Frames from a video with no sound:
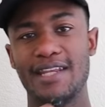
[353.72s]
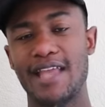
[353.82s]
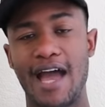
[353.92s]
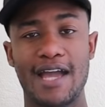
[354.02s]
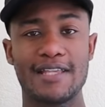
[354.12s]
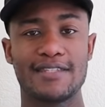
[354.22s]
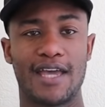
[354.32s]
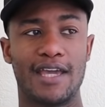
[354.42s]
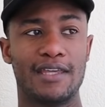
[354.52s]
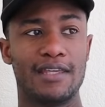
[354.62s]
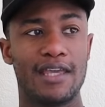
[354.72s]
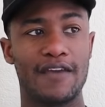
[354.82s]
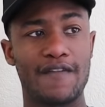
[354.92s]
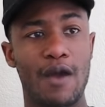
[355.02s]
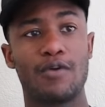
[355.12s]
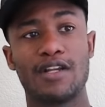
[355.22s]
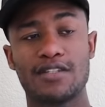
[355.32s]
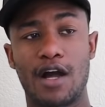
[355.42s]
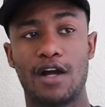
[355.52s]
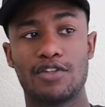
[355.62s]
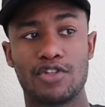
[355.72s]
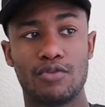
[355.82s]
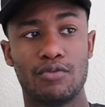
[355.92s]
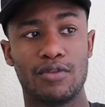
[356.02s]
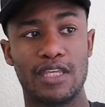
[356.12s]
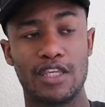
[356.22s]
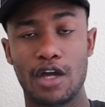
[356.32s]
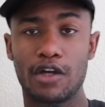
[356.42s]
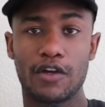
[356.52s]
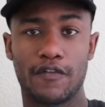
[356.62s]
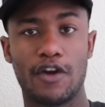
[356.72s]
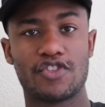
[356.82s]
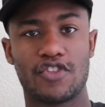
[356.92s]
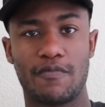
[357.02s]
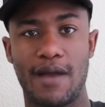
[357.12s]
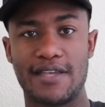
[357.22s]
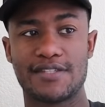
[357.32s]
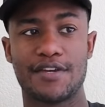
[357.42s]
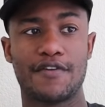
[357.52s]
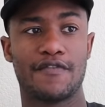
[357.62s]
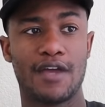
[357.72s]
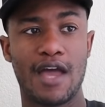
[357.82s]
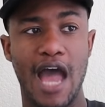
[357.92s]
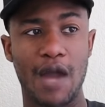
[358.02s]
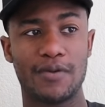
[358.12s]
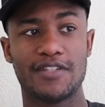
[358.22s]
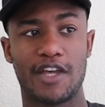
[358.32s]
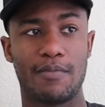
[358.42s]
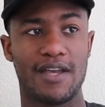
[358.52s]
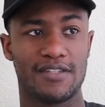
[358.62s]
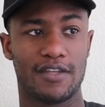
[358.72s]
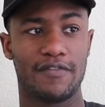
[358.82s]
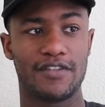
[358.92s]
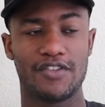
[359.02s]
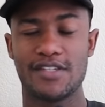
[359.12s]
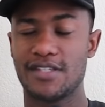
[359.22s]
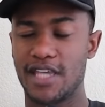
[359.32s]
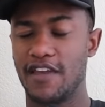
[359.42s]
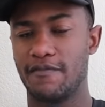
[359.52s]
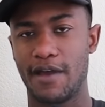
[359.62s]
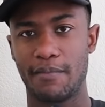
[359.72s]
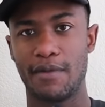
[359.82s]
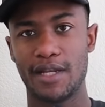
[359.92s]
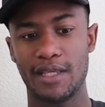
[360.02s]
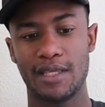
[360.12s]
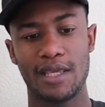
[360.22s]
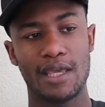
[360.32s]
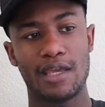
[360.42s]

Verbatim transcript: And in hindsight, if I were to talk to the younger version of myself, I would tell myself to just save my money.